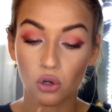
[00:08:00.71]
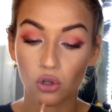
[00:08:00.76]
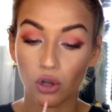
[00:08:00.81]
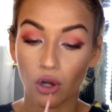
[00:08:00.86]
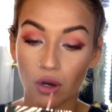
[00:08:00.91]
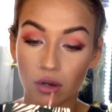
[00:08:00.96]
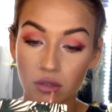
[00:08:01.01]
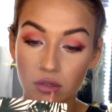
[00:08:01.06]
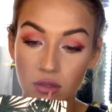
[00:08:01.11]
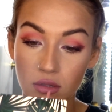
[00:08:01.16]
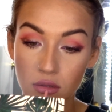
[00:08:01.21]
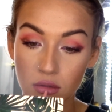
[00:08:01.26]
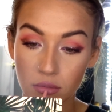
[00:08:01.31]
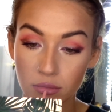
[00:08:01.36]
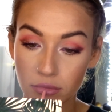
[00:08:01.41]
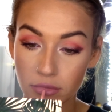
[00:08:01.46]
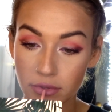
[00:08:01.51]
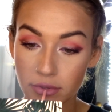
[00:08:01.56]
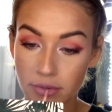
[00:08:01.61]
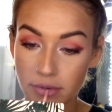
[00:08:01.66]
gloss.
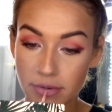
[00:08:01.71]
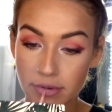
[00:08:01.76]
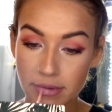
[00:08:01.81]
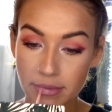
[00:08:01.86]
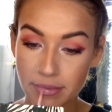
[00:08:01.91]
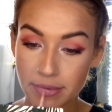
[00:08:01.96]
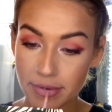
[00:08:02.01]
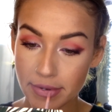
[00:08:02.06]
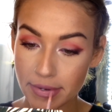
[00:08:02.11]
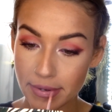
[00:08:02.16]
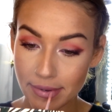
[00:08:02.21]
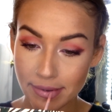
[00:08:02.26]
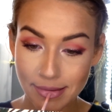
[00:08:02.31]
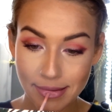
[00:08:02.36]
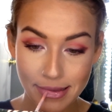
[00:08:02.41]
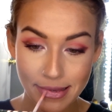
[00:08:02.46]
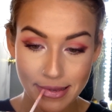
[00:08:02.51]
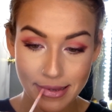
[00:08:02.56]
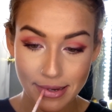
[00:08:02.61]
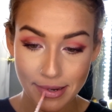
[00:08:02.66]
So we're just gonna put
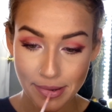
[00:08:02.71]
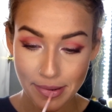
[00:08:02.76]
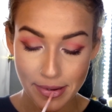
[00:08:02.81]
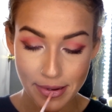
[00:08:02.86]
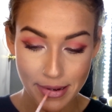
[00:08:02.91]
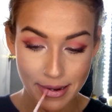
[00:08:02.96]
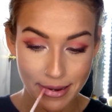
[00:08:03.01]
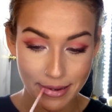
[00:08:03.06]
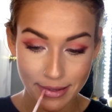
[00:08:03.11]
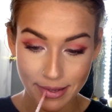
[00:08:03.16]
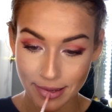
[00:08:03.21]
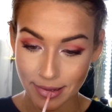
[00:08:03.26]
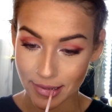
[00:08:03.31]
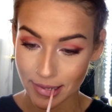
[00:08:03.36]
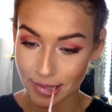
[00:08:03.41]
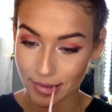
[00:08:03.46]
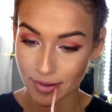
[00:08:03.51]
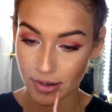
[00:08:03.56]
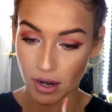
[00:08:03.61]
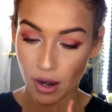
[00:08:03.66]
a little bit on the
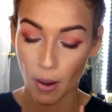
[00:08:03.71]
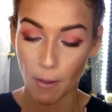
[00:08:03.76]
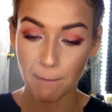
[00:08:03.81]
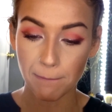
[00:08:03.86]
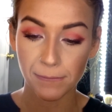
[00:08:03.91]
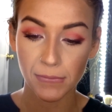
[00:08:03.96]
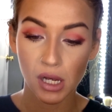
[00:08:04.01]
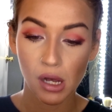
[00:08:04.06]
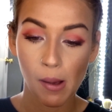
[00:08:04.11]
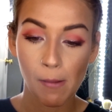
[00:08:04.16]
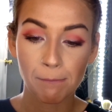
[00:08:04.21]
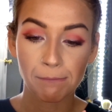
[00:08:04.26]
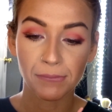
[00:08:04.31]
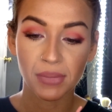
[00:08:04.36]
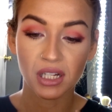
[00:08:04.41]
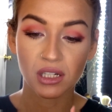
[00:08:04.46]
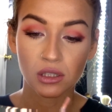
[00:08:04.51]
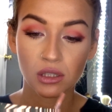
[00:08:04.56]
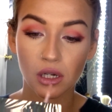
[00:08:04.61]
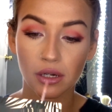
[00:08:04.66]
center.
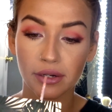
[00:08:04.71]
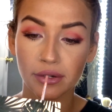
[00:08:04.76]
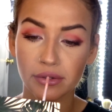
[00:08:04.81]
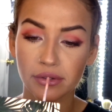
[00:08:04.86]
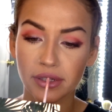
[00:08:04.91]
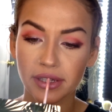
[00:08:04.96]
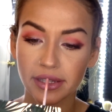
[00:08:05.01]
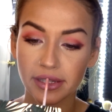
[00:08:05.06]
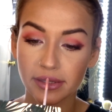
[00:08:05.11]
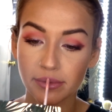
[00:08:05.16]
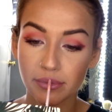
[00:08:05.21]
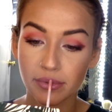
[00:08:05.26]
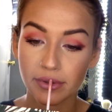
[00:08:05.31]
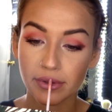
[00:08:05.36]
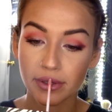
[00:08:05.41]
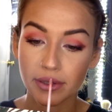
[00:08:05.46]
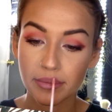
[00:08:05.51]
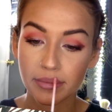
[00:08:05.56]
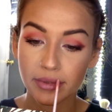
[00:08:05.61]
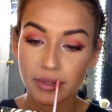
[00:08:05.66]
I don't really like the
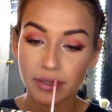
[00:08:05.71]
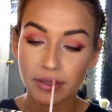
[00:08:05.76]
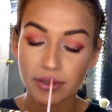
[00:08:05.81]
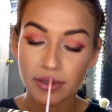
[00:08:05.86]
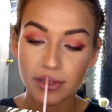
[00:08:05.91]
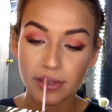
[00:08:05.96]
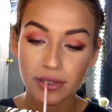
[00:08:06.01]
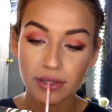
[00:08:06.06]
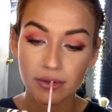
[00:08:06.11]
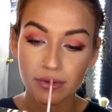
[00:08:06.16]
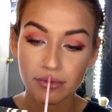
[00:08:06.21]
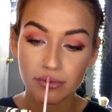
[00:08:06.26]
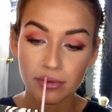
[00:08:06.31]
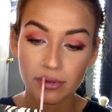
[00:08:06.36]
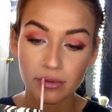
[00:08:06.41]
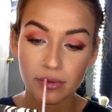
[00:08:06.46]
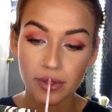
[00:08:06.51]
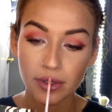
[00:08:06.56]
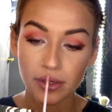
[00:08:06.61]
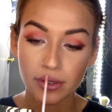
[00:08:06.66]
lip gloss
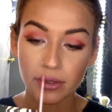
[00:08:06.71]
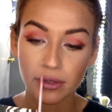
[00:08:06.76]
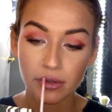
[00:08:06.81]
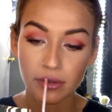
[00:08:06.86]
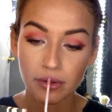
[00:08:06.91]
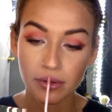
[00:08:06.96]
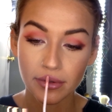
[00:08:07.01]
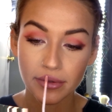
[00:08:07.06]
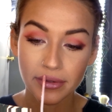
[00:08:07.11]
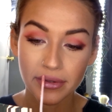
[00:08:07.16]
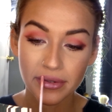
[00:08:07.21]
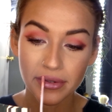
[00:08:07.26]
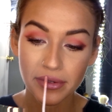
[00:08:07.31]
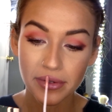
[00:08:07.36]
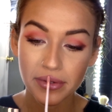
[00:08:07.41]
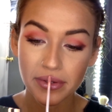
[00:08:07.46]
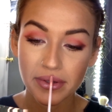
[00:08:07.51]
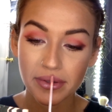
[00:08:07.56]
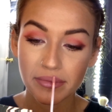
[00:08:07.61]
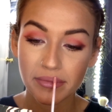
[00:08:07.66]
everywhere.
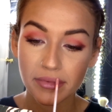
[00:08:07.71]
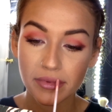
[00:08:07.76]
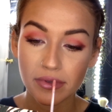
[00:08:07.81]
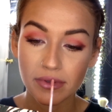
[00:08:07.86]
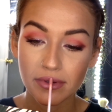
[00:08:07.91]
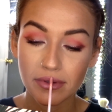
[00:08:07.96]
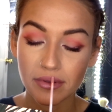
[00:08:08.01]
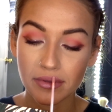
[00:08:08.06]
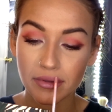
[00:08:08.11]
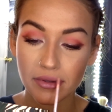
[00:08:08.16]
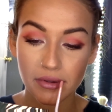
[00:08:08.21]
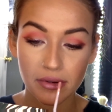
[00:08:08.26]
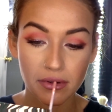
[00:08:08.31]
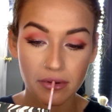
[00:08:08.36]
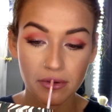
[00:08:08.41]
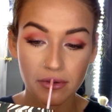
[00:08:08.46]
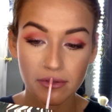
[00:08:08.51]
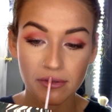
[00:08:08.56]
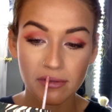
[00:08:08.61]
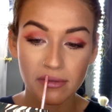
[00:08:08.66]
Just like mostly in the center.
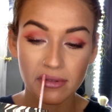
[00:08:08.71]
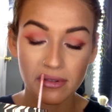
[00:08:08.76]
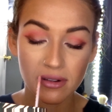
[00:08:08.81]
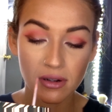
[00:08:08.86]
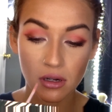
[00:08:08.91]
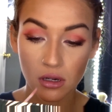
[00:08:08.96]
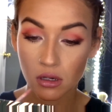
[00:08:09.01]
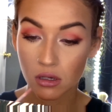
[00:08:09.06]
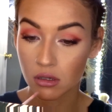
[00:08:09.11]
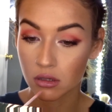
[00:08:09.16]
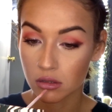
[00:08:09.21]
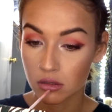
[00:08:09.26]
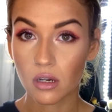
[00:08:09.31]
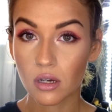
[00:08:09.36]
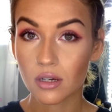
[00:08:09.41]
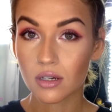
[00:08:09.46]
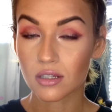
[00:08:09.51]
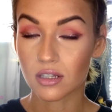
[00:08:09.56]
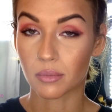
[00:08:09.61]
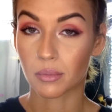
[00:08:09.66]

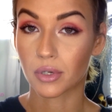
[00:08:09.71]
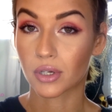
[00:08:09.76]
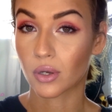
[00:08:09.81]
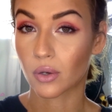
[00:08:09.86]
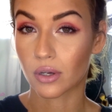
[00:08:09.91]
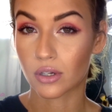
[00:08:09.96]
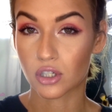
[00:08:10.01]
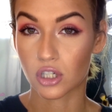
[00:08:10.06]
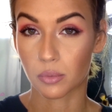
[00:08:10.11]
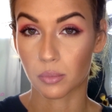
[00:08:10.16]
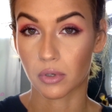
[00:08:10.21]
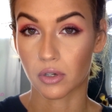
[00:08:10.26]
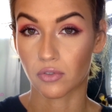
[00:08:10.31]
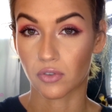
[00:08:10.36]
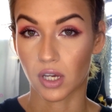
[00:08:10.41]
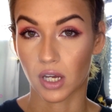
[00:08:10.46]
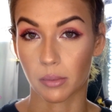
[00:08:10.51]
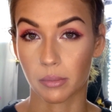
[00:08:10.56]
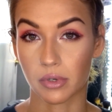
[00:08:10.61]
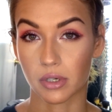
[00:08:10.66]
So I'm gonna go jump off
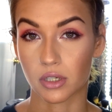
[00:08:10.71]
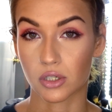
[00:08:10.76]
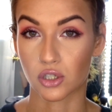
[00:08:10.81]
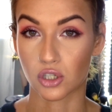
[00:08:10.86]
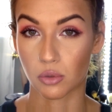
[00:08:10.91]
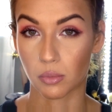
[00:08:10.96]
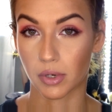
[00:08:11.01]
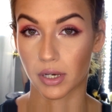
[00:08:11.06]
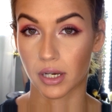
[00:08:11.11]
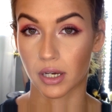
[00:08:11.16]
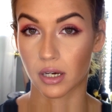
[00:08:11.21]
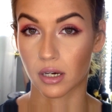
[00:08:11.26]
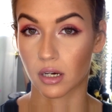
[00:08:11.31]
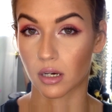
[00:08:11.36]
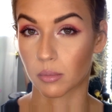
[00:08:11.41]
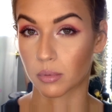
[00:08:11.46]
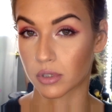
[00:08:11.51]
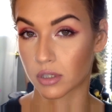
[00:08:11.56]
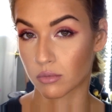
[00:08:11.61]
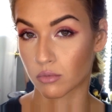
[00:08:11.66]
camera, do my hair,
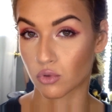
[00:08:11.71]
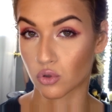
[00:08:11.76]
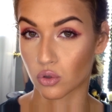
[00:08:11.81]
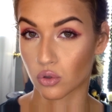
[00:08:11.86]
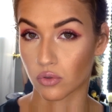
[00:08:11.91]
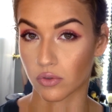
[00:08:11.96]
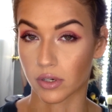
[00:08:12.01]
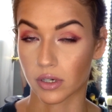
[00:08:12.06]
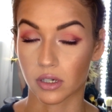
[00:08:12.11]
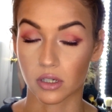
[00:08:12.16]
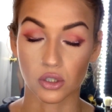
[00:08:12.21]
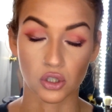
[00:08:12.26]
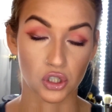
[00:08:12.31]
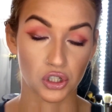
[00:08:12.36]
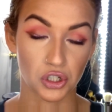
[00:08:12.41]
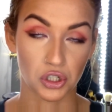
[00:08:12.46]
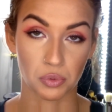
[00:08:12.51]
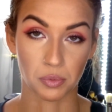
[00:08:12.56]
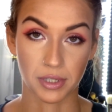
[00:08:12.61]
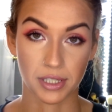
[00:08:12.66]
put some jewelry on,
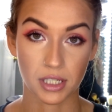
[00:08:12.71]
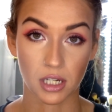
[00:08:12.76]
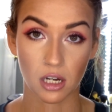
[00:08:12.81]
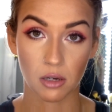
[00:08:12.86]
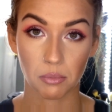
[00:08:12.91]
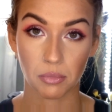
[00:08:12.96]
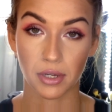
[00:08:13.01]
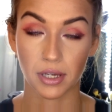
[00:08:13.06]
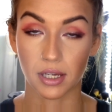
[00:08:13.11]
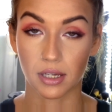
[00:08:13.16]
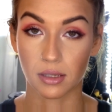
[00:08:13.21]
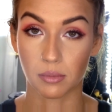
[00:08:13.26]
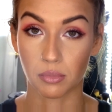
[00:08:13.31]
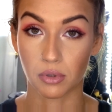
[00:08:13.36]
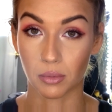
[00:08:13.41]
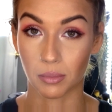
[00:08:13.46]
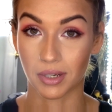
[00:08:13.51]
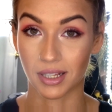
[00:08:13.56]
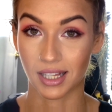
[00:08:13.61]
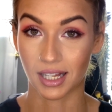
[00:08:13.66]
change my top, and put
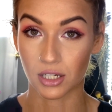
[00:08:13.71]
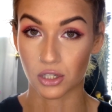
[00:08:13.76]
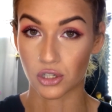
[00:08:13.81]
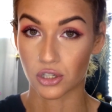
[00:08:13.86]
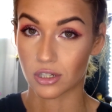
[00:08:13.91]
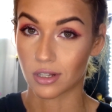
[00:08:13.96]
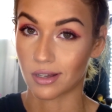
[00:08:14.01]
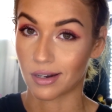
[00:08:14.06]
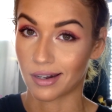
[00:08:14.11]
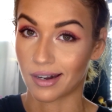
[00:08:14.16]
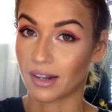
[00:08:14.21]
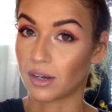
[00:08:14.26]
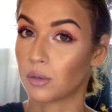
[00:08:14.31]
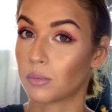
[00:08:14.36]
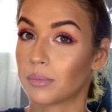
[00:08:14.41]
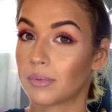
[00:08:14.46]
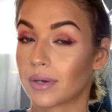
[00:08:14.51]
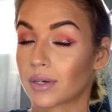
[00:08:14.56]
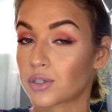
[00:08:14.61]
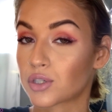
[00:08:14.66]
my lashes on, and I'll be
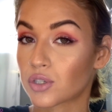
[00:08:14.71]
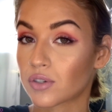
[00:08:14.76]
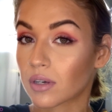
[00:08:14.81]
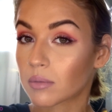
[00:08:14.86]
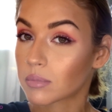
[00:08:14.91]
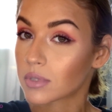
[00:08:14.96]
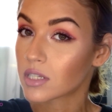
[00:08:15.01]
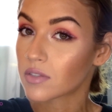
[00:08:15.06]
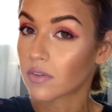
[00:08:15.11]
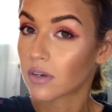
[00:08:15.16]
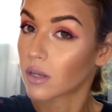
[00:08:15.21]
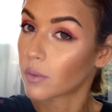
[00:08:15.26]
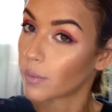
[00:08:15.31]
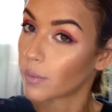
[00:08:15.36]
back to wrap this video